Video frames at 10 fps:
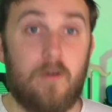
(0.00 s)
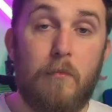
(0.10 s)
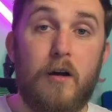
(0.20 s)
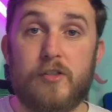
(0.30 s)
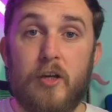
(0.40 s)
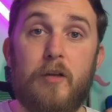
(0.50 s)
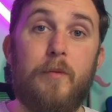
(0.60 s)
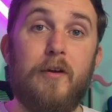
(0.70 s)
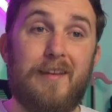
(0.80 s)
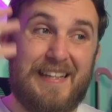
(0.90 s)
Mark
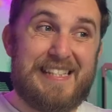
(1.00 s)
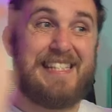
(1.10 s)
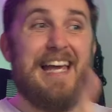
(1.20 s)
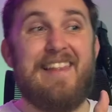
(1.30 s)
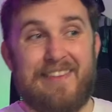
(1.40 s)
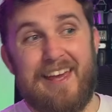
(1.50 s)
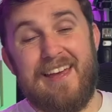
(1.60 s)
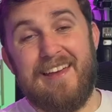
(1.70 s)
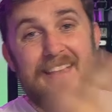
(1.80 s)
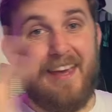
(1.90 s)
Zuckerberg is sat
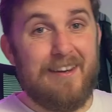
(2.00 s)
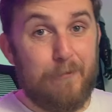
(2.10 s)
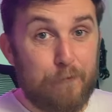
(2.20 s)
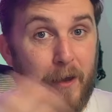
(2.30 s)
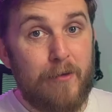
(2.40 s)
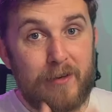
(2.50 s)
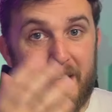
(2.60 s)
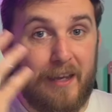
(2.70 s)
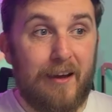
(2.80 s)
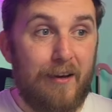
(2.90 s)
there in a very